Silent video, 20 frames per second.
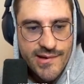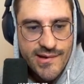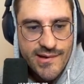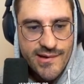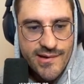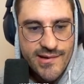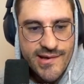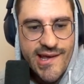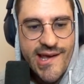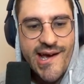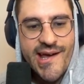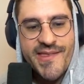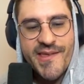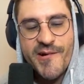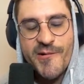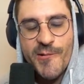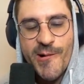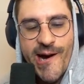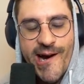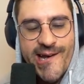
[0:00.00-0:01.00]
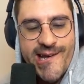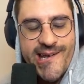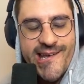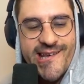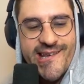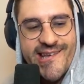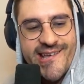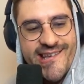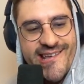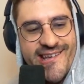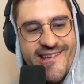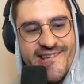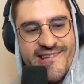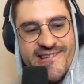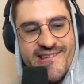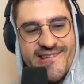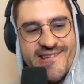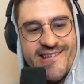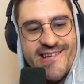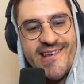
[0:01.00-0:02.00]
Yeah, the grinding.
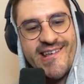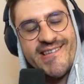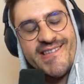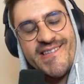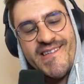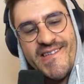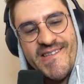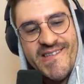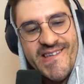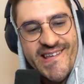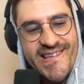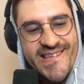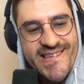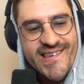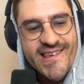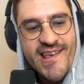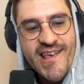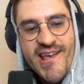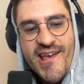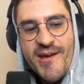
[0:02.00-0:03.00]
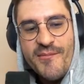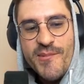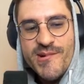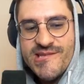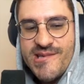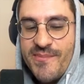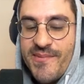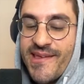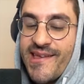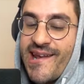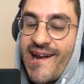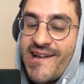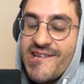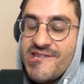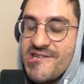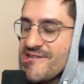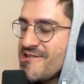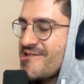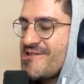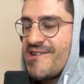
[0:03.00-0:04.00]
Yes. But something that I
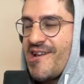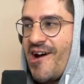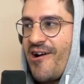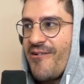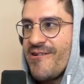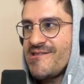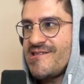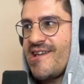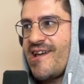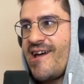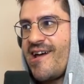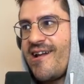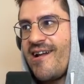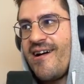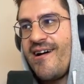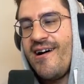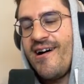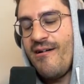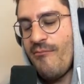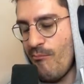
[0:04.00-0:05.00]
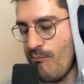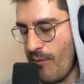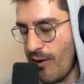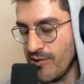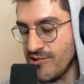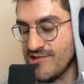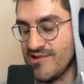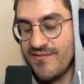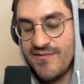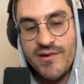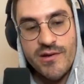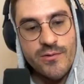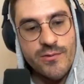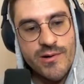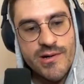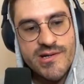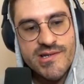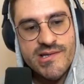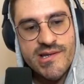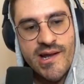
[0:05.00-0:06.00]
just know is that most
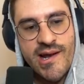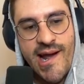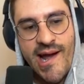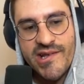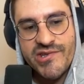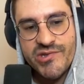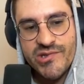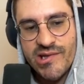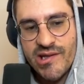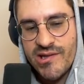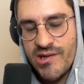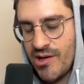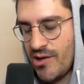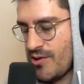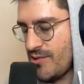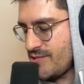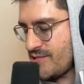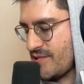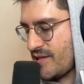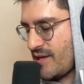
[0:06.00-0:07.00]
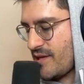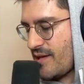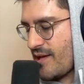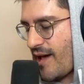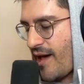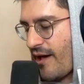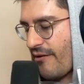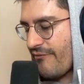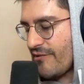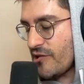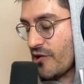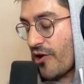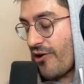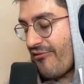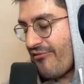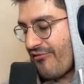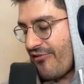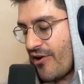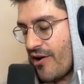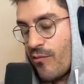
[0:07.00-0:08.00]
viewers that actually don't have a lot
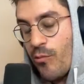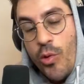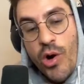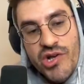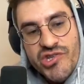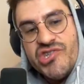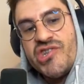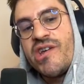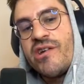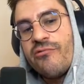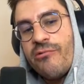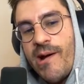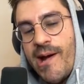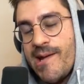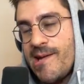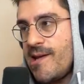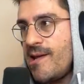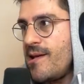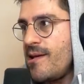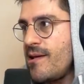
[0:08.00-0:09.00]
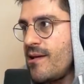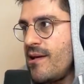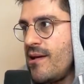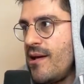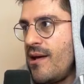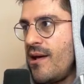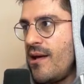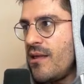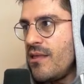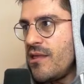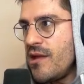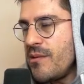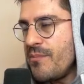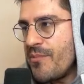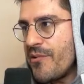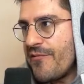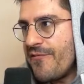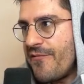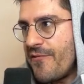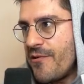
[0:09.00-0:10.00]
of fun watching grinding, they
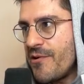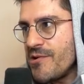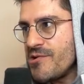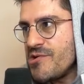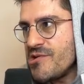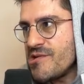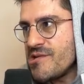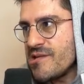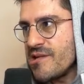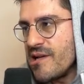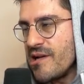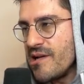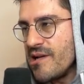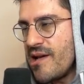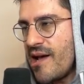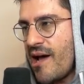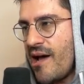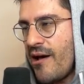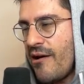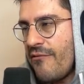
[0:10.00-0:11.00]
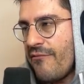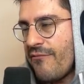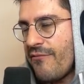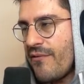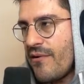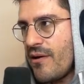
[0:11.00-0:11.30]
prefer just literally have,